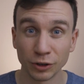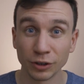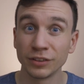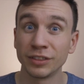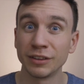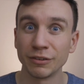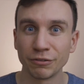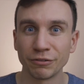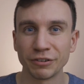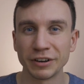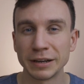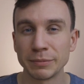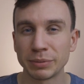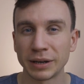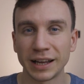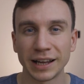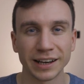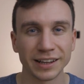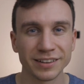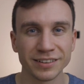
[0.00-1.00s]
good the free
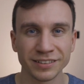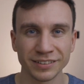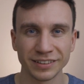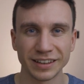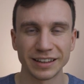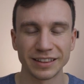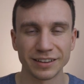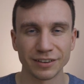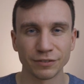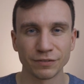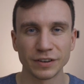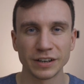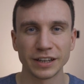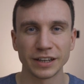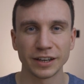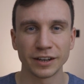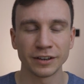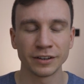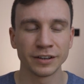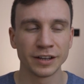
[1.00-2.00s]
plan is in this
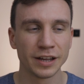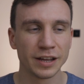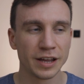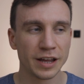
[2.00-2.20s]
video